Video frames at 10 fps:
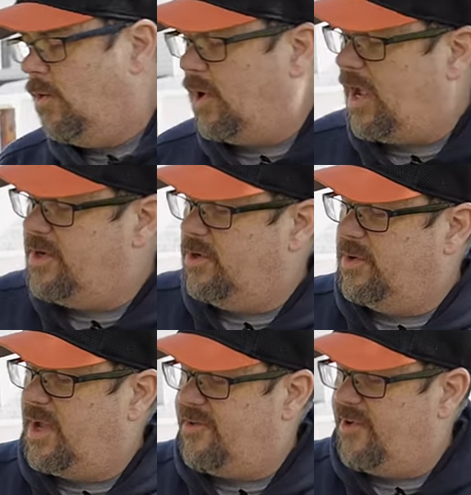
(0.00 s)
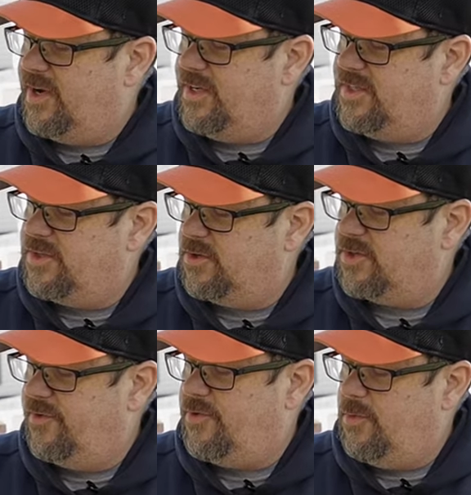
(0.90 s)
What I do and I find easier
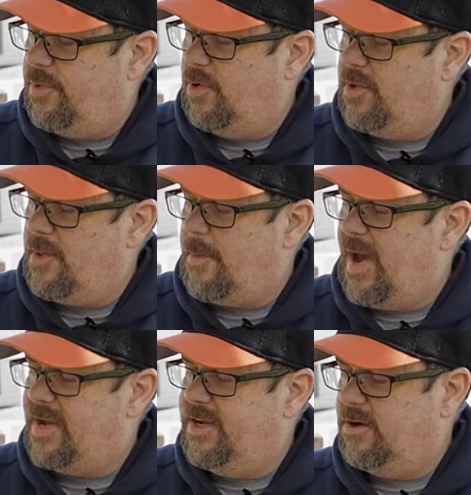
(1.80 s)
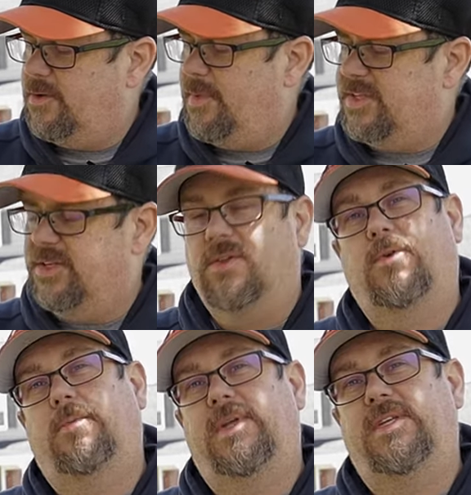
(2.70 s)
is if you pull in the back here, it makes it a
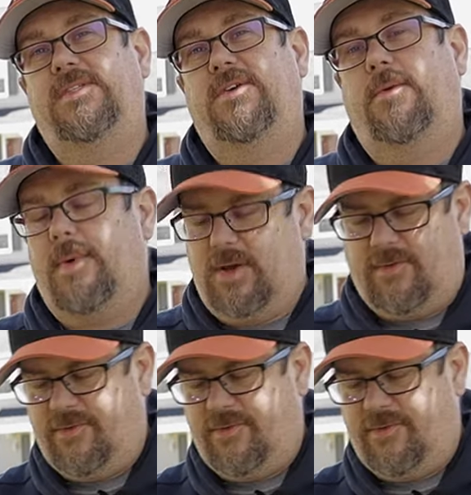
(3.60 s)
little bit easier to mount your